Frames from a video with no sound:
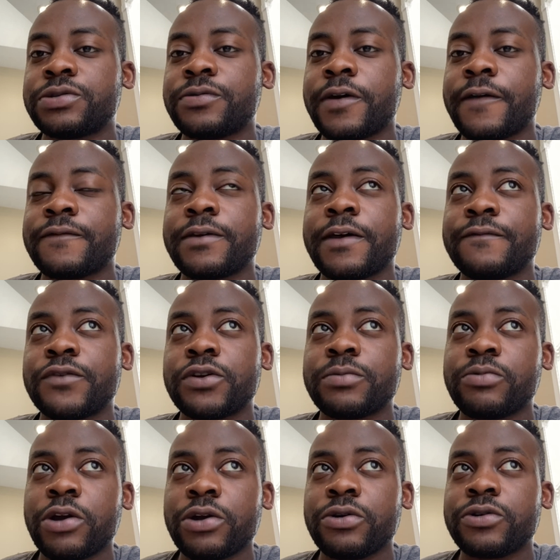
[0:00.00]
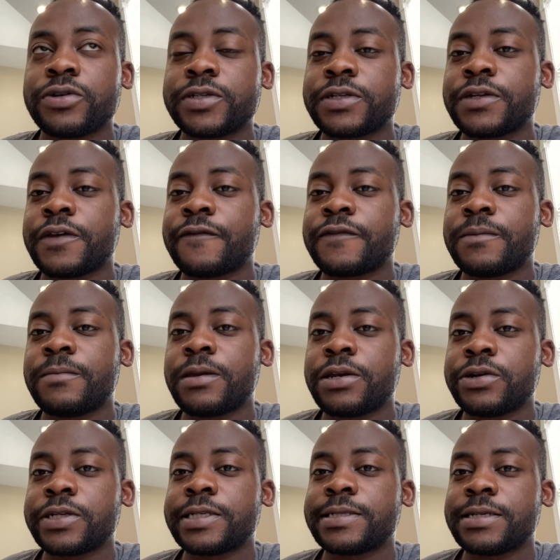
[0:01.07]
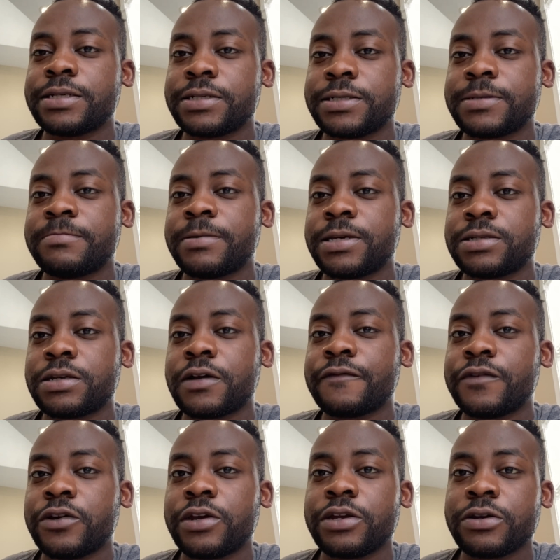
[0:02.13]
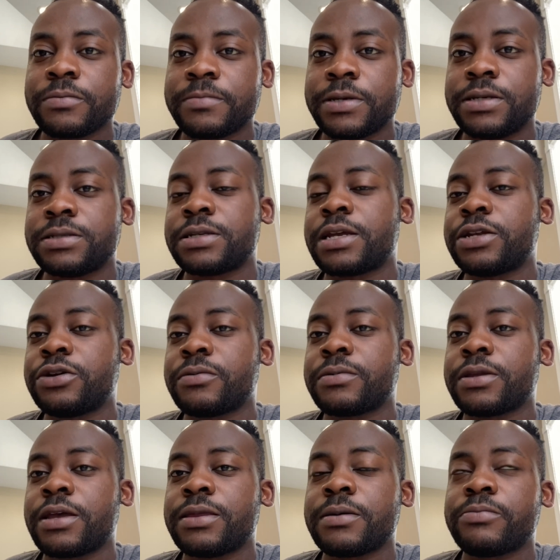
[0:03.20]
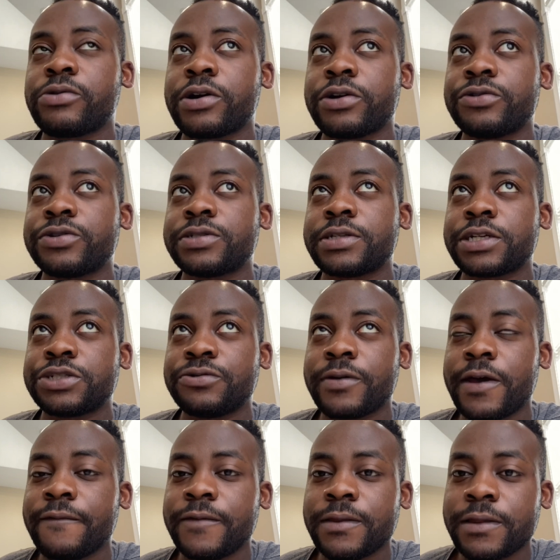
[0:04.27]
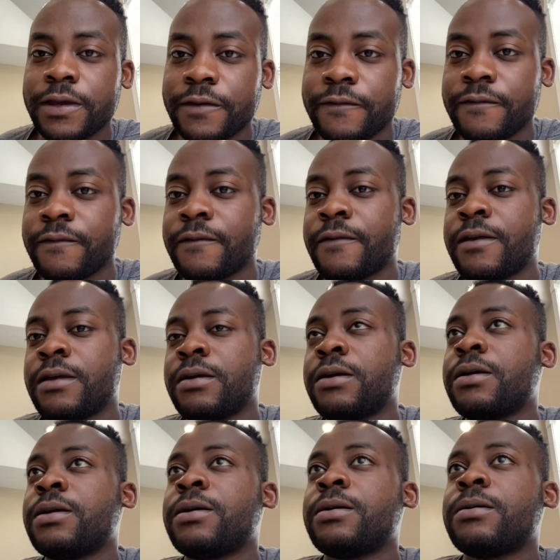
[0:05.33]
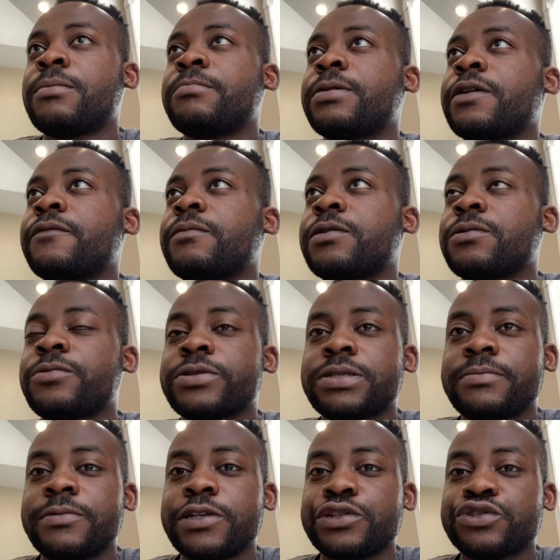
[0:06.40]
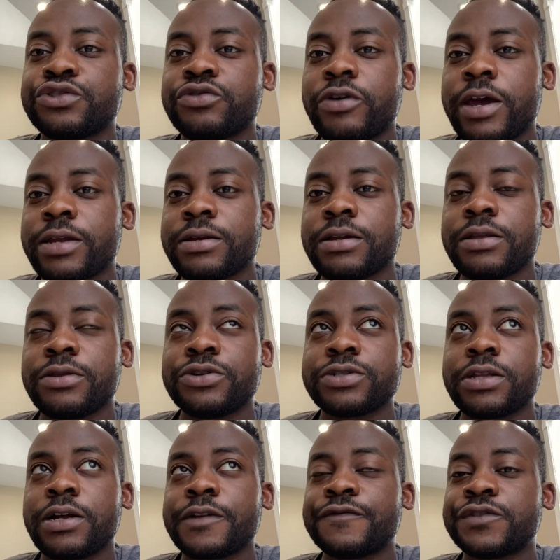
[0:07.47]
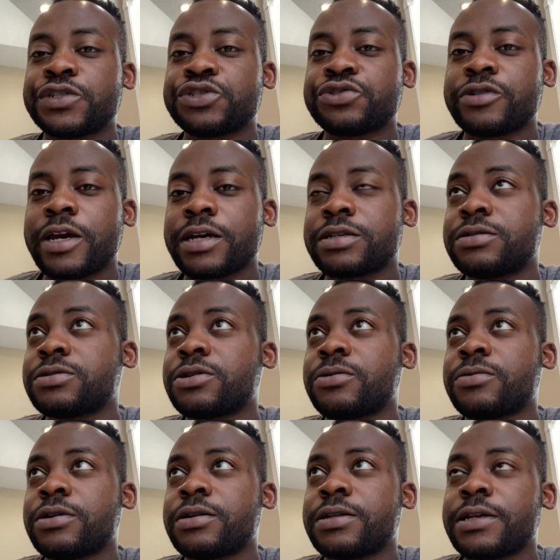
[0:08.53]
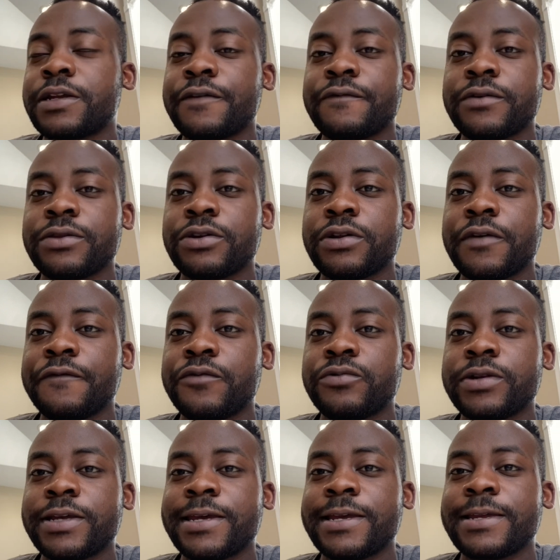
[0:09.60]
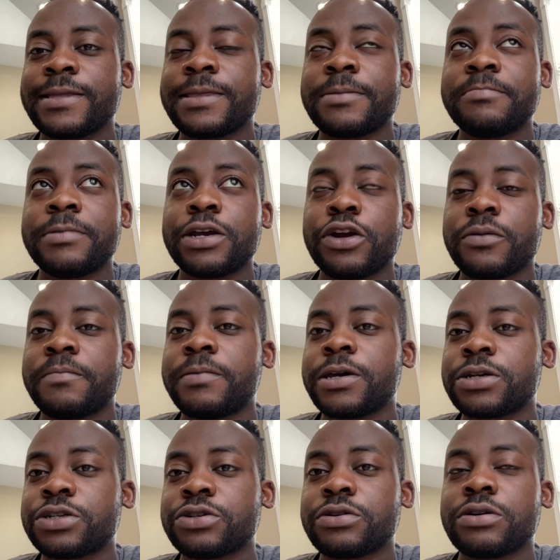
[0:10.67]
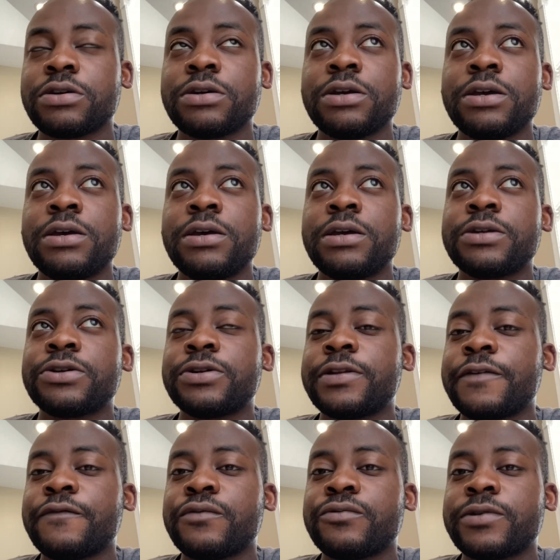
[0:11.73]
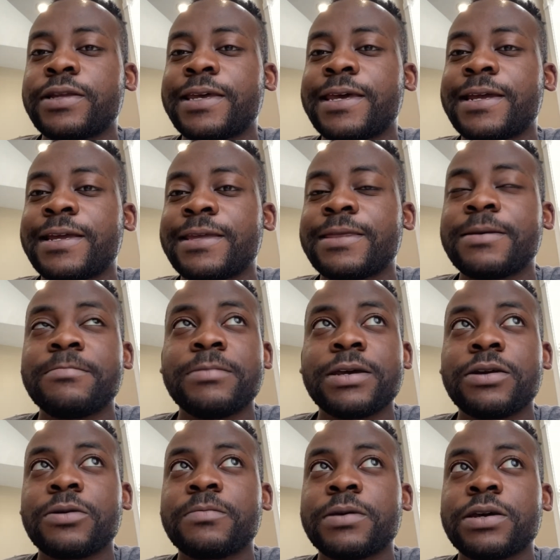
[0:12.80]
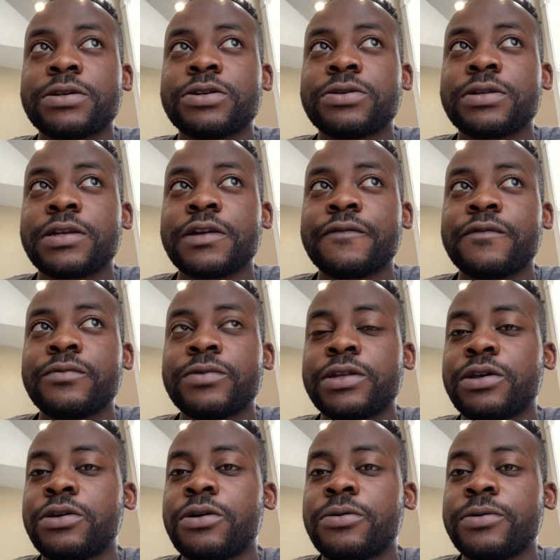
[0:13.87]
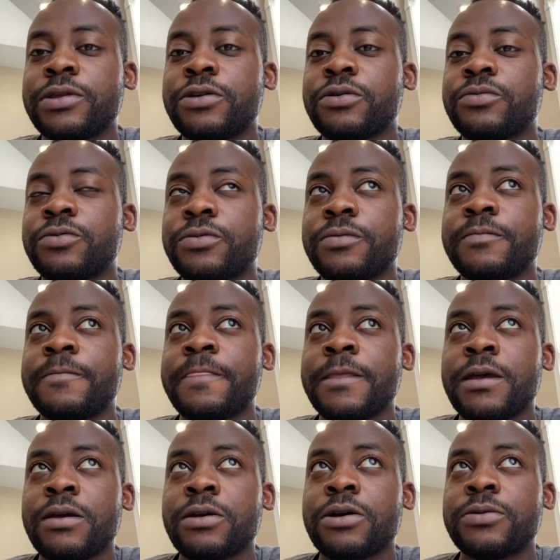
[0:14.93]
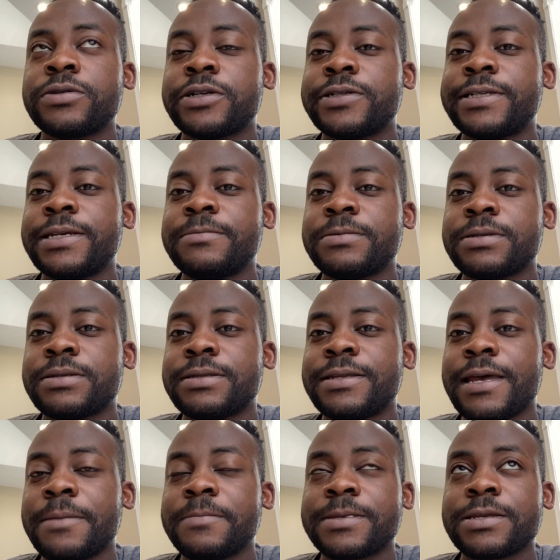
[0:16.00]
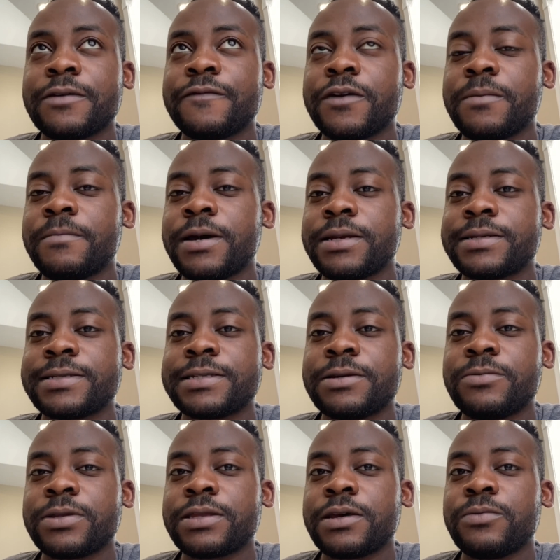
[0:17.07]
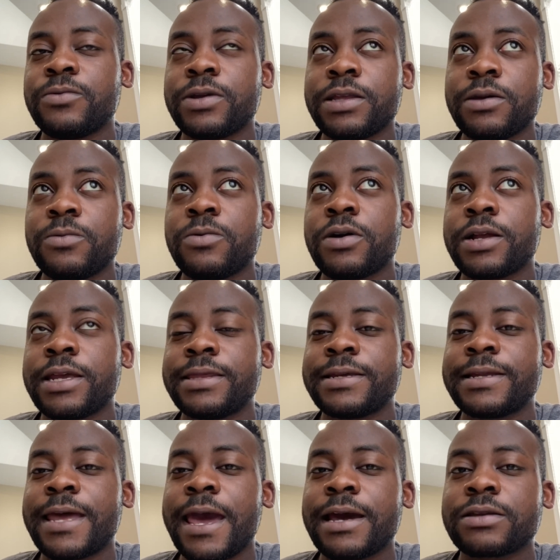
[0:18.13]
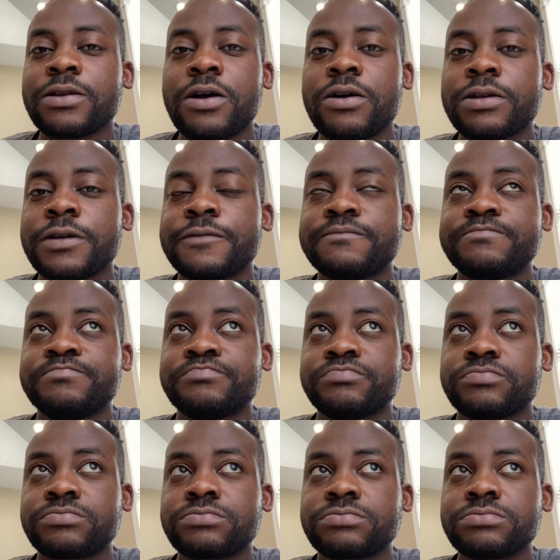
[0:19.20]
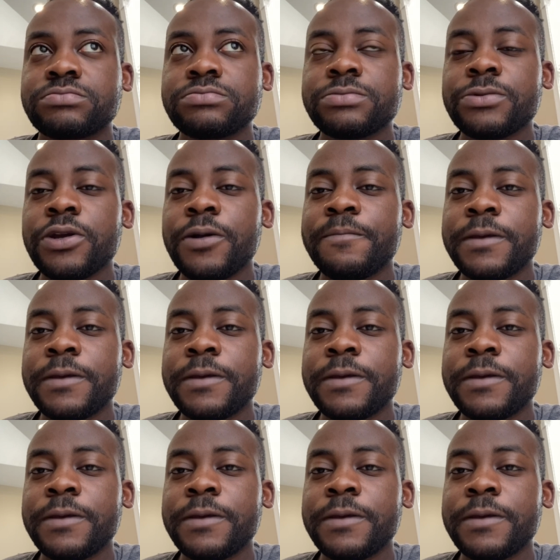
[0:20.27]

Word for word: You have to have good priorities and you have to make your decisions based off your inner peace and your and the priorities that you have in life. But everybody wants to be distracted. There's a lot of distractions going on. They never they're never really hitting the bigger picture. They're never really hitting the bigger picture. They never really go in their room, go in the deep depths of their mind and see what they really want and then act on it.